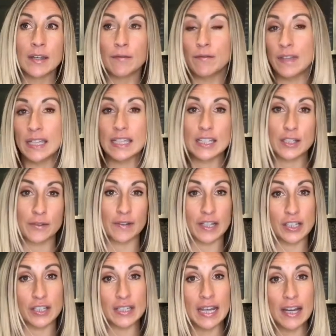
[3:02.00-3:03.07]
vegans or
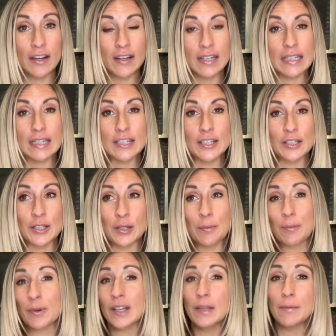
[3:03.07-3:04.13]
vegetarians
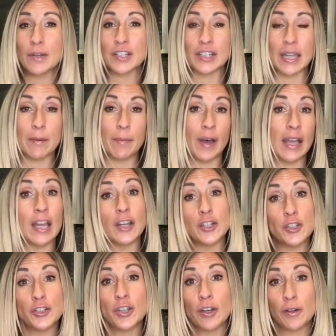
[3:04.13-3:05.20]
could pretty much get by
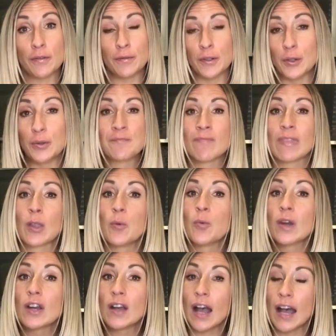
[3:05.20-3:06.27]
on junk food
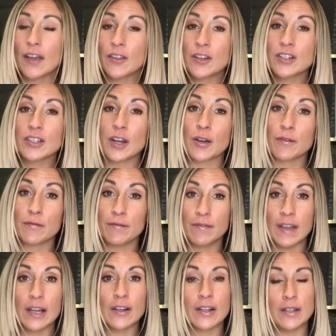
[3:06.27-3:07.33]
where others are
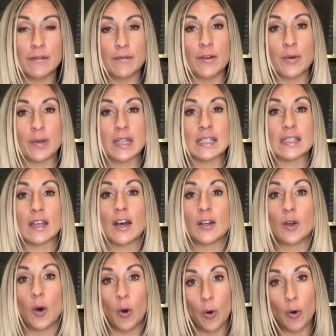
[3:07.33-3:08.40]
very focused on
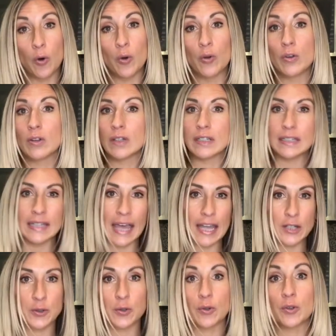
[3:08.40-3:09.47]
whole,
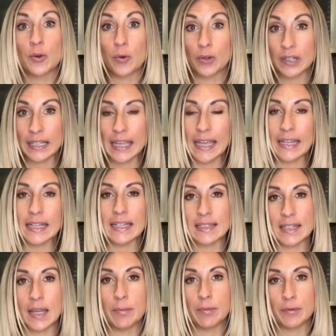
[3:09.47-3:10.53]
natural,
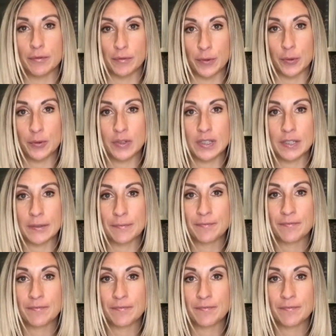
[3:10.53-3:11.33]
organic type of foods.